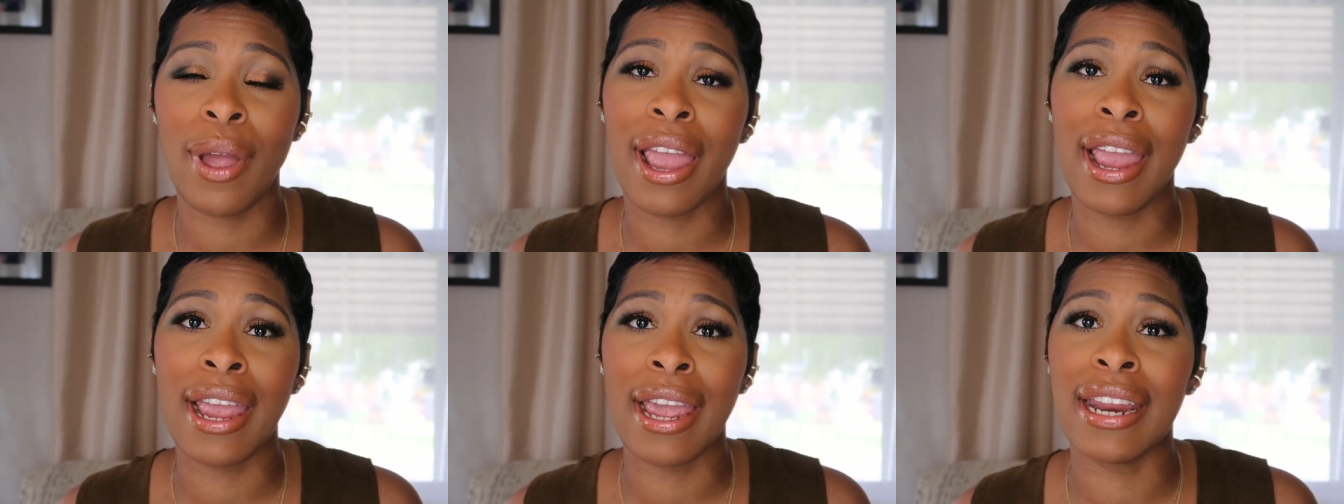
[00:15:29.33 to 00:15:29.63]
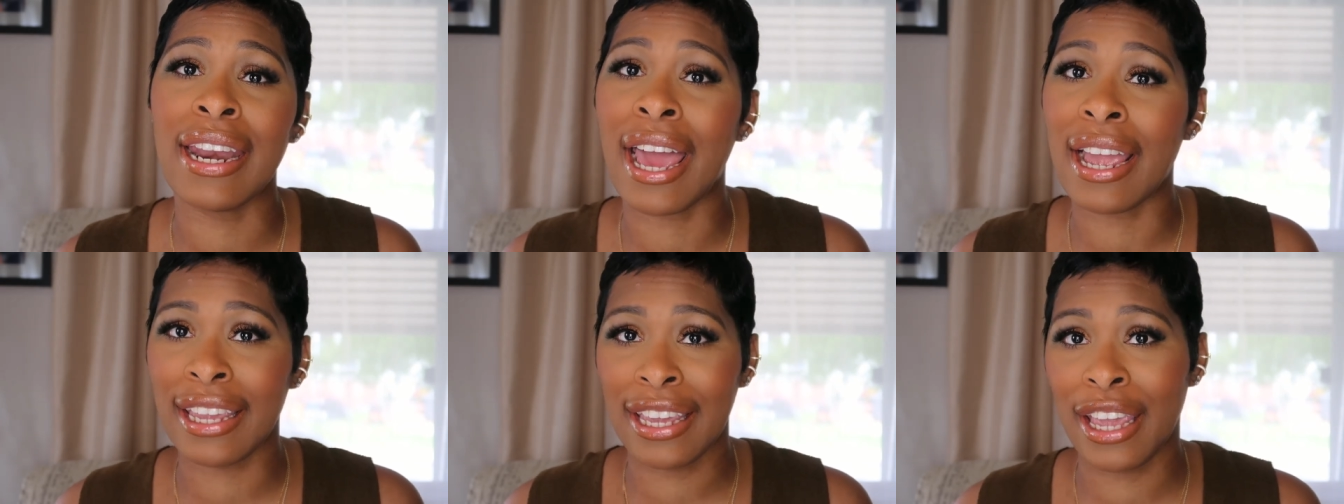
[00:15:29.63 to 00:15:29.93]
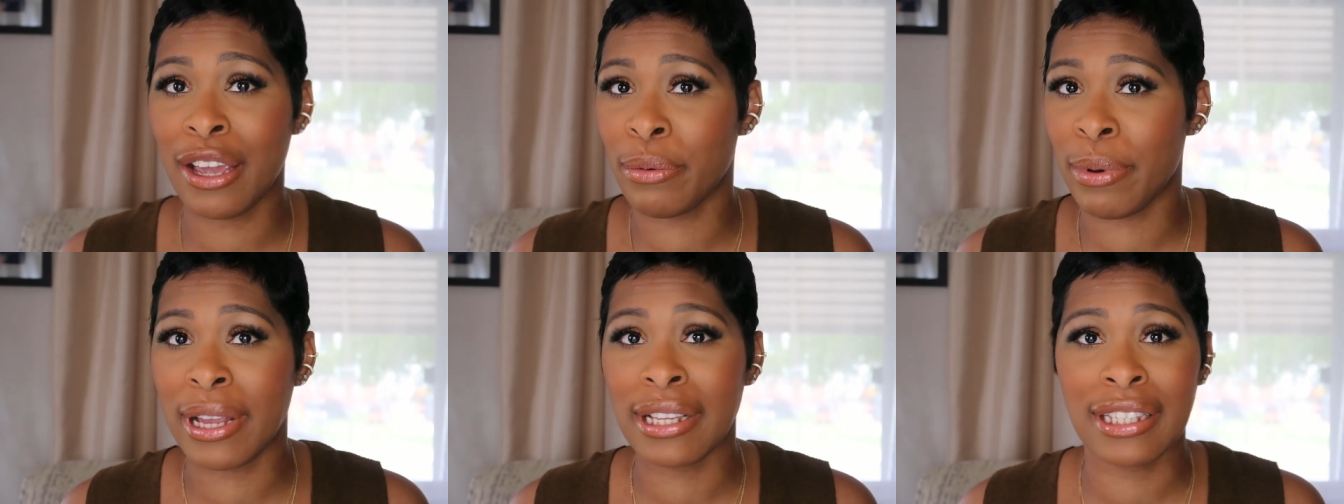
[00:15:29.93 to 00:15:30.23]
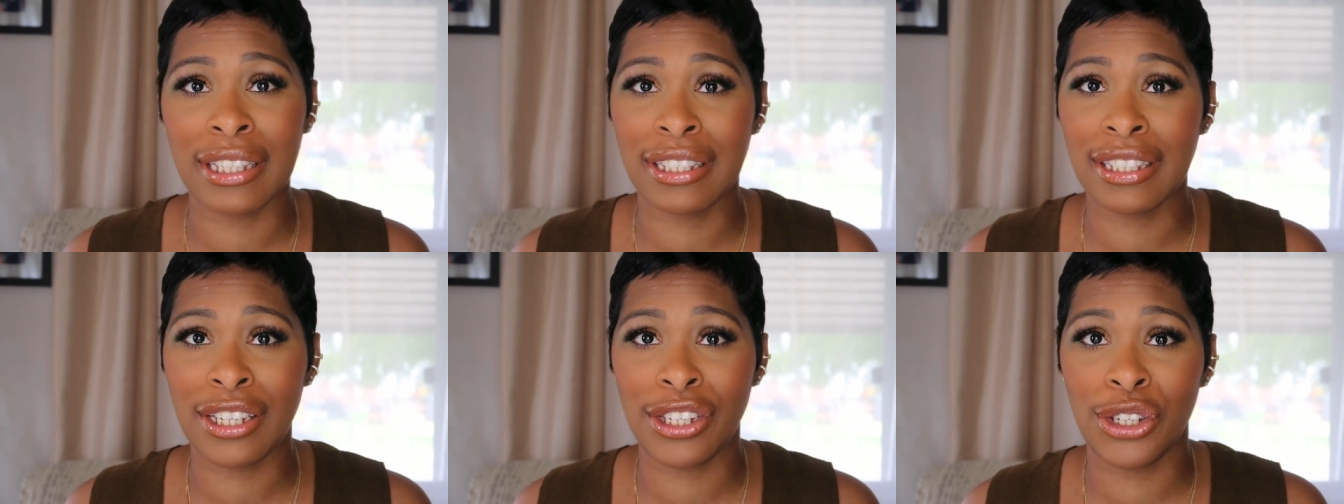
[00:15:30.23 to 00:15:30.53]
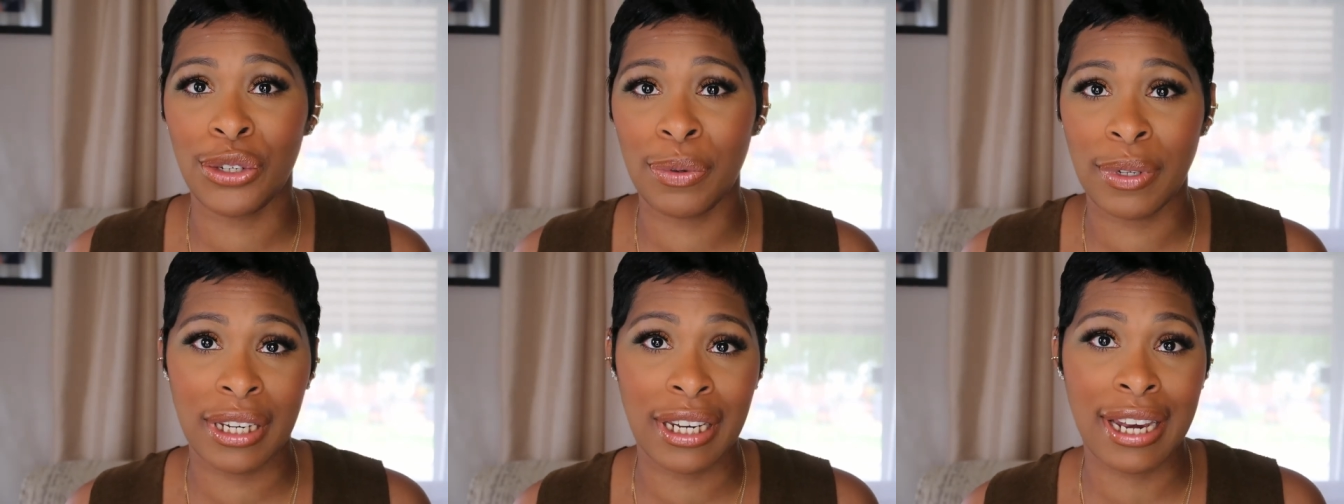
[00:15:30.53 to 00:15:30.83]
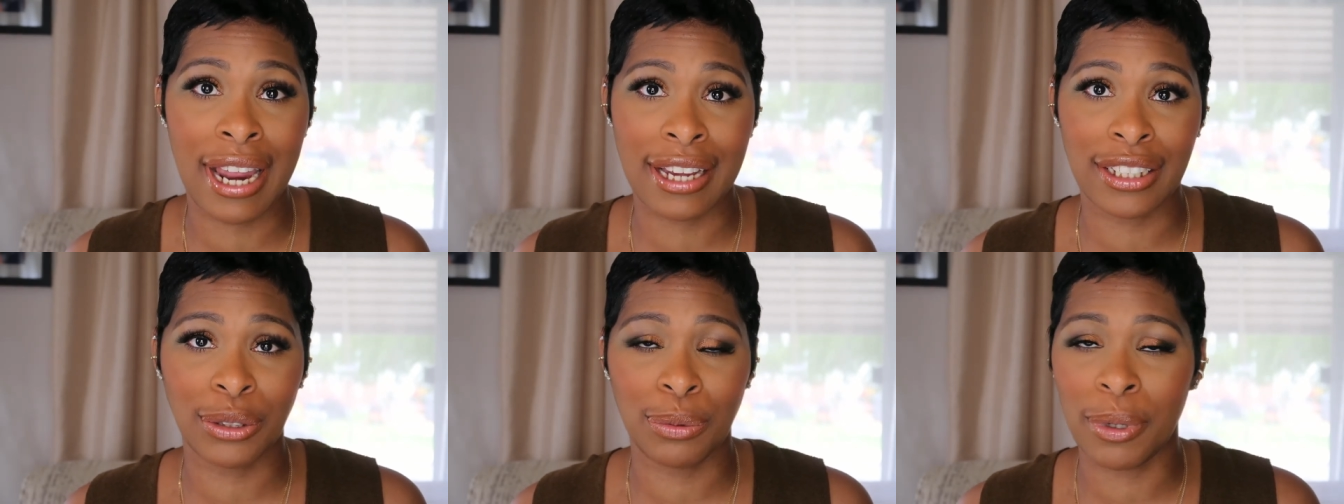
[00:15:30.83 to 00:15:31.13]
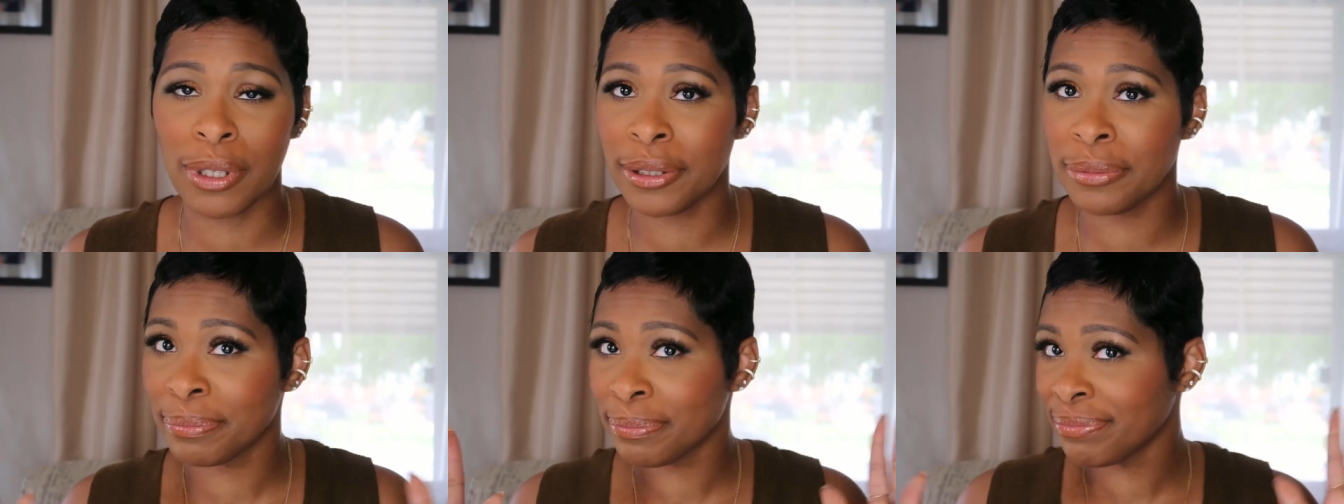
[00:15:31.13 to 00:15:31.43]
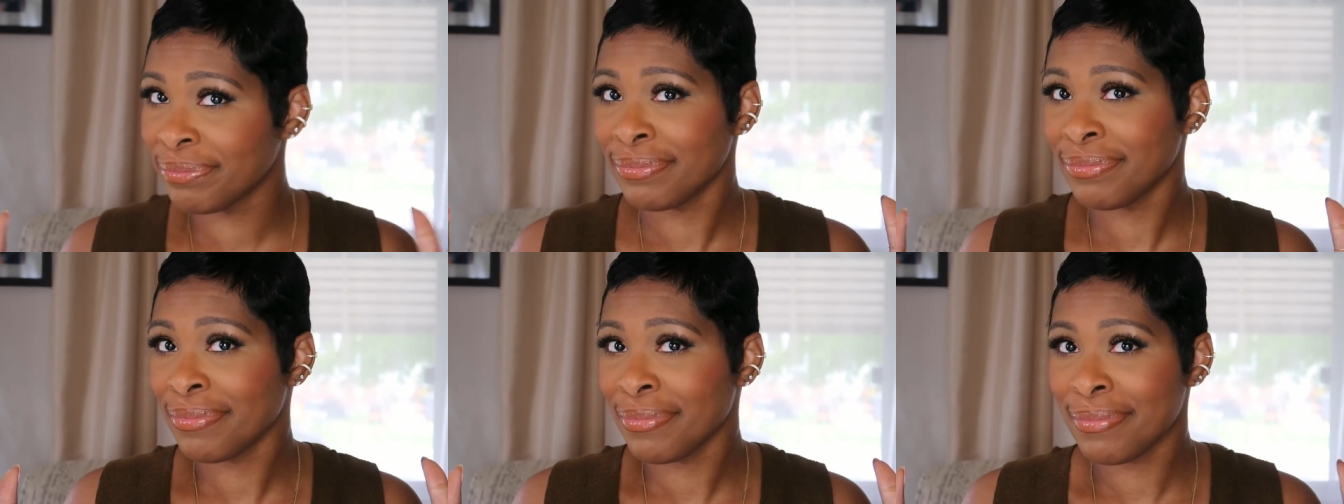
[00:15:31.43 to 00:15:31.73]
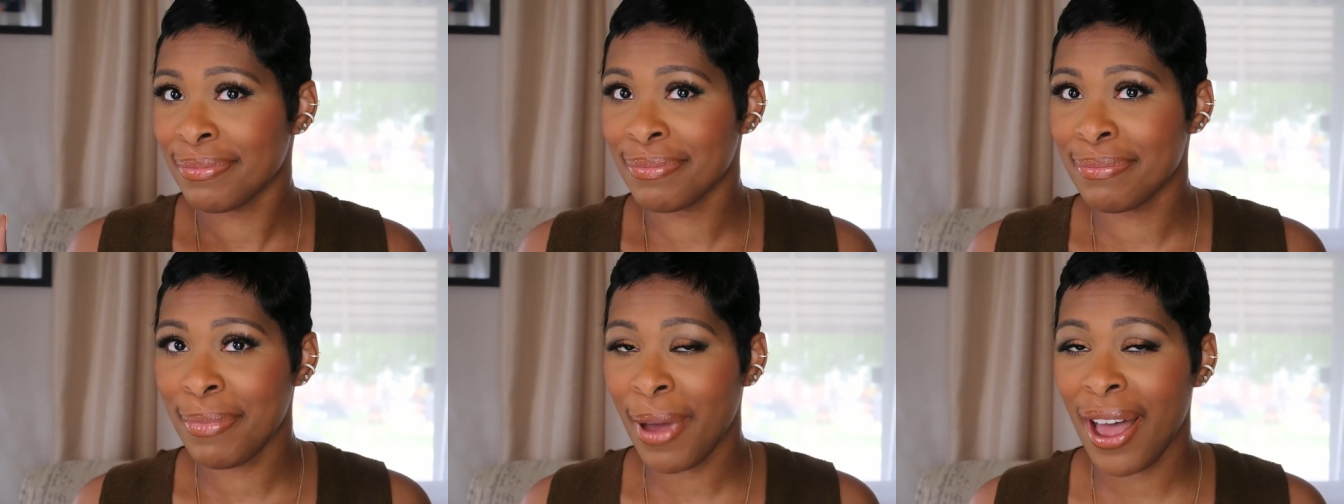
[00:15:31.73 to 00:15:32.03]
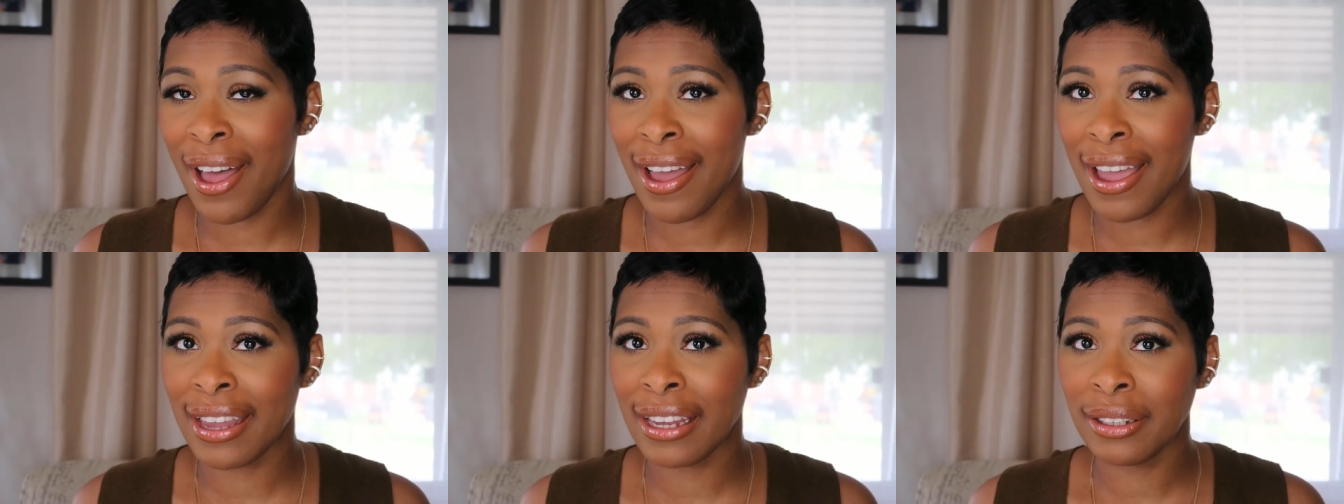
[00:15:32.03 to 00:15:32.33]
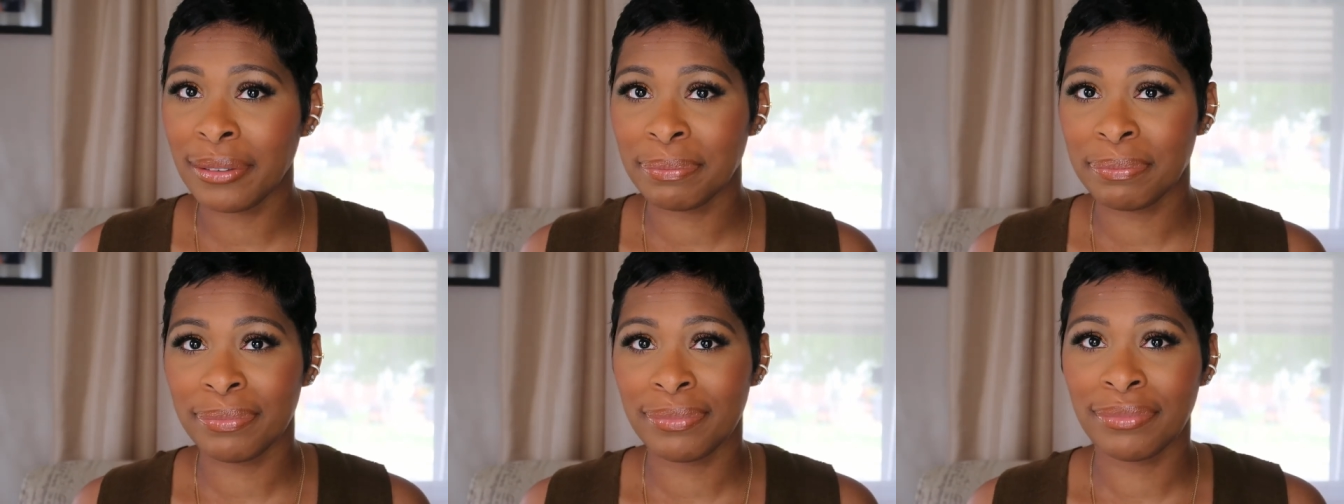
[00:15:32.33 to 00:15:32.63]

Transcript: and I can't wait to see you in the next one. Bye.